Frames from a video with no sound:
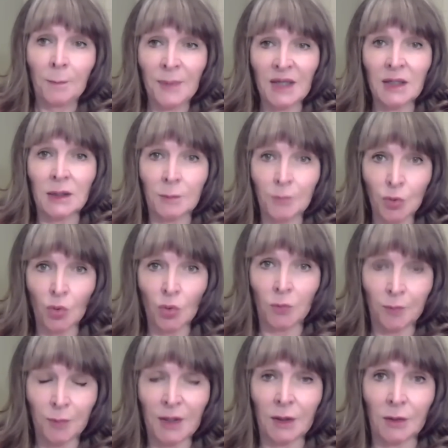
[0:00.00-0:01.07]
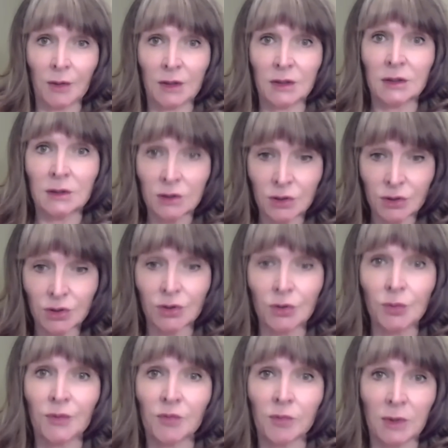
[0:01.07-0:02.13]
big and important period to
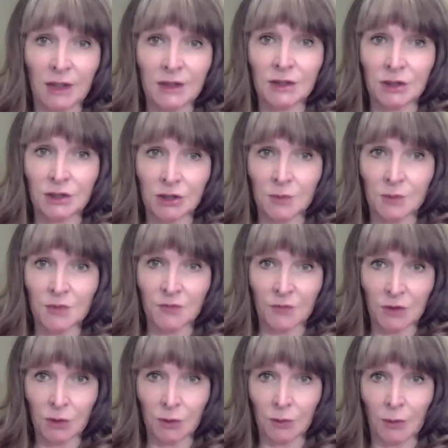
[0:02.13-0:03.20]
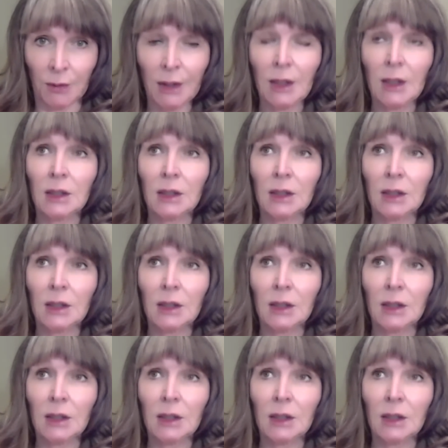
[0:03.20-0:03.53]
do with relationships for you.